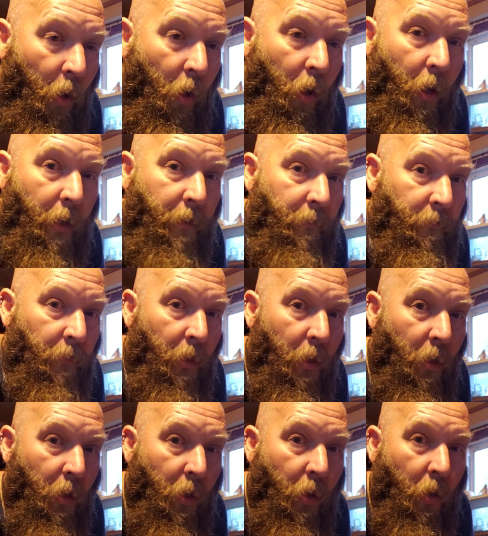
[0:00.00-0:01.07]
on
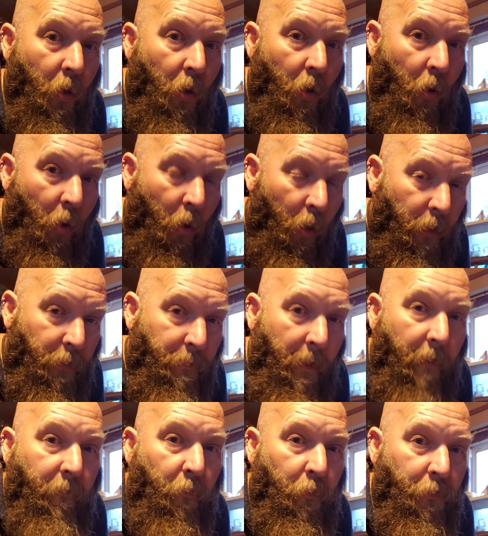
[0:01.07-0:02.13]
arced
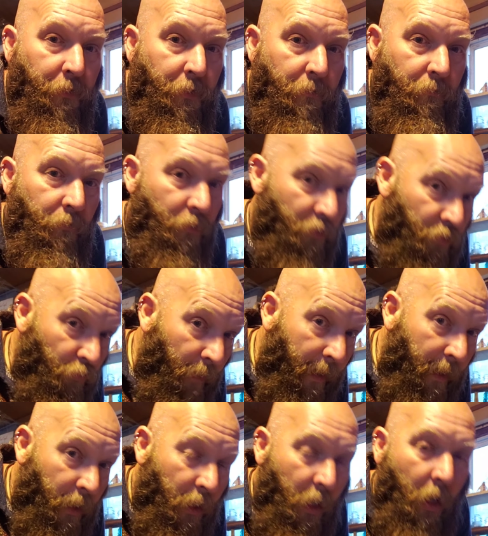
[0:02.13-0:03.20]
bevels,
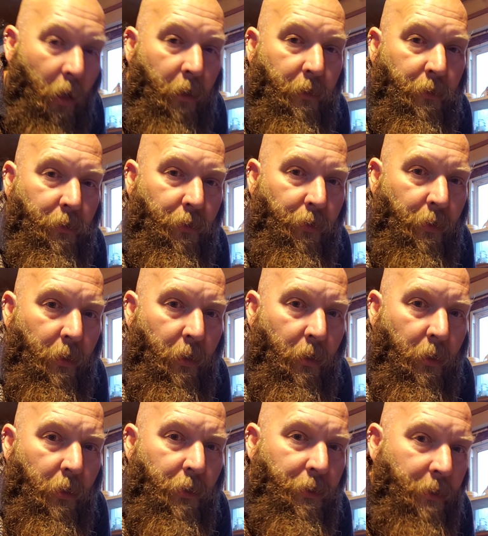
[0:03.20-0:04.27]
straight cuts,
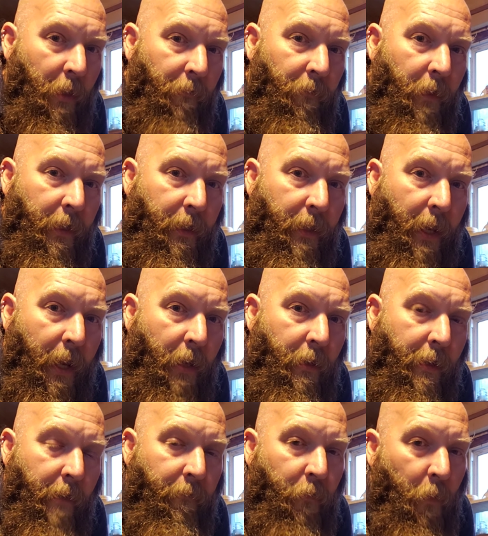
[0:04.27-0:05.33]
stuff like that.
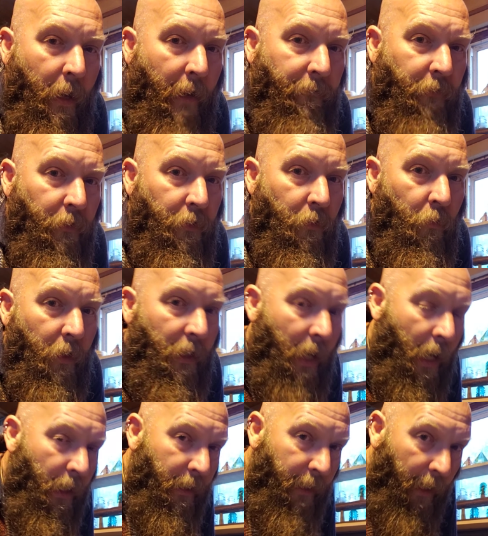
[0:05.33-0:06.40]
If you have to do a
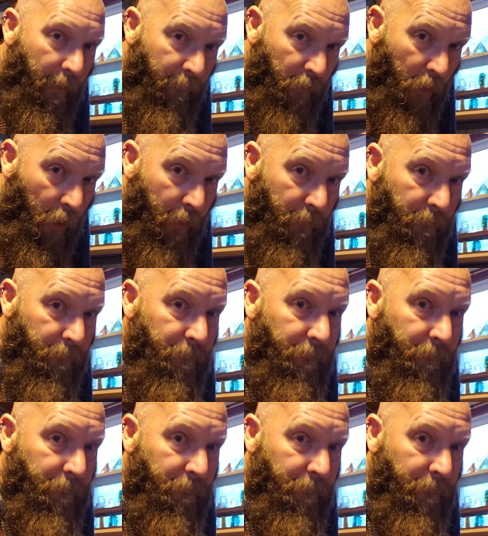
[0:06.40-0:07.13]
concave cut,